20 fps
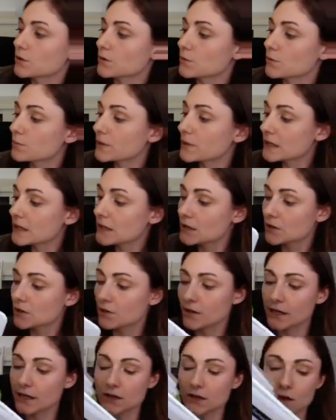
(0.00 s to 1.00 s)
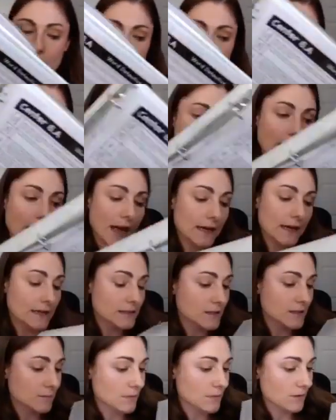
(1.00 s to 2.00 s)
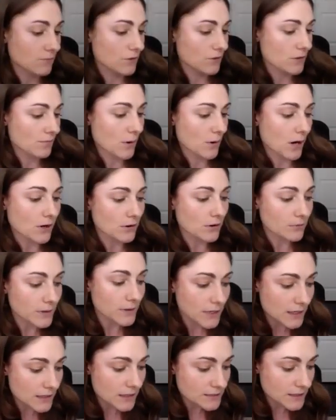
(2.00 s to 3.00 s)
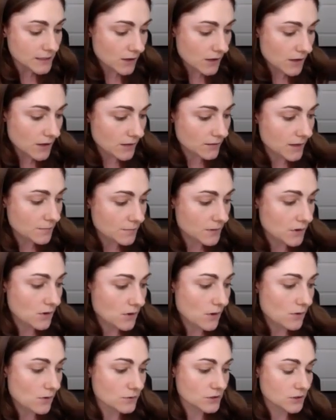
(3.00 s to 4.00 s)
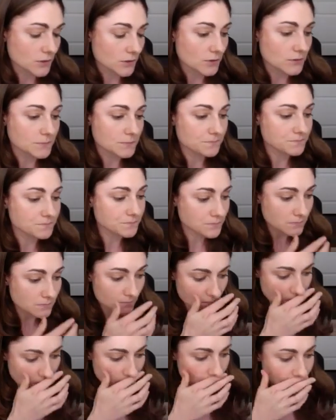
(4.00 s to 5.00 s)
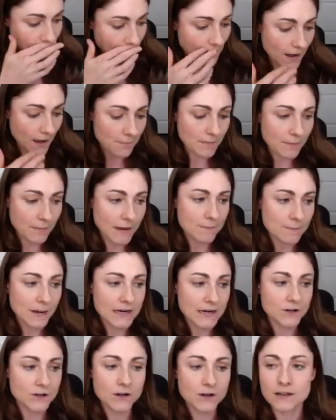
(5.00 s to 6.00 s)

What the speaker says: you're planning, you're like, okay, I need something for the Partner Reading Center. Let me go to my binder